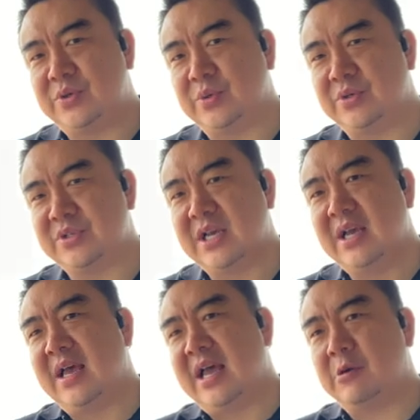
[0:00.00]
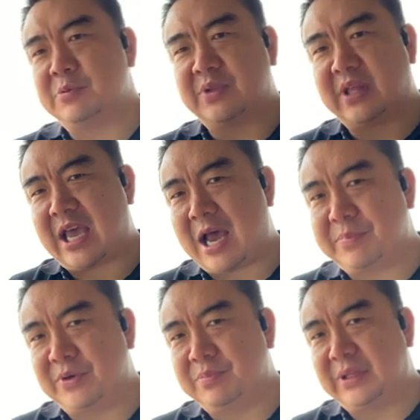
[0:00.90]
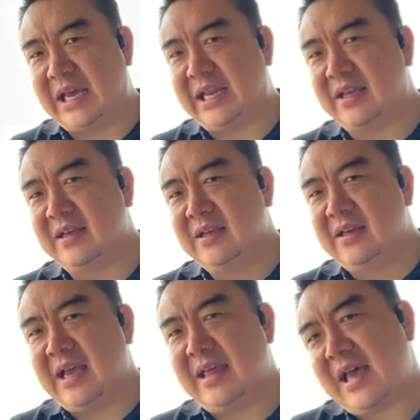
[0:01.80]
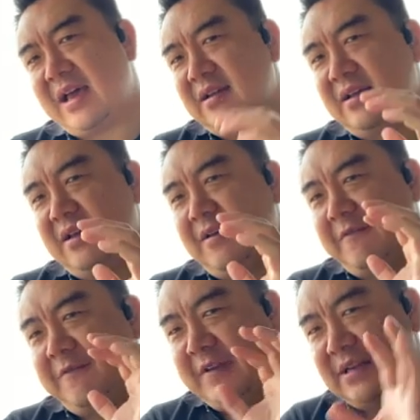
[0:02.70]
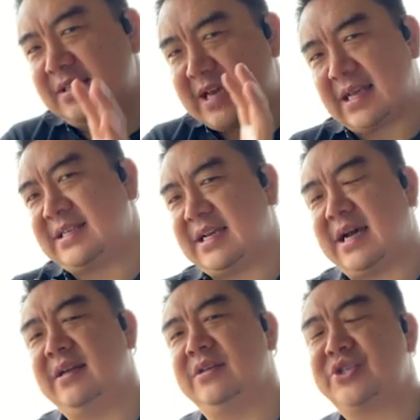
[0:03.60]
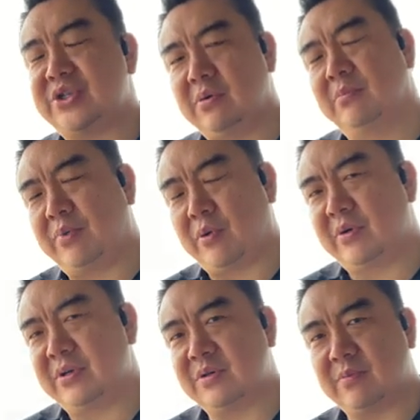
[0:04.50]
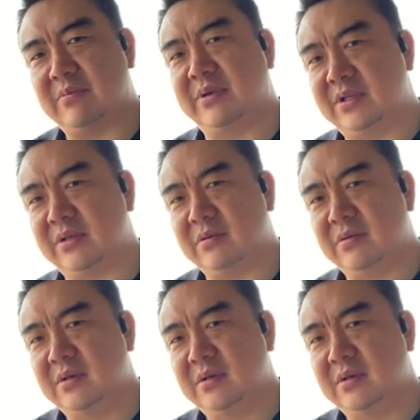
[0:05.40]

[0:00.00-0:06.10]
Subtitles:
tools, helps with capital planning. And that fintech side is so important to what we do.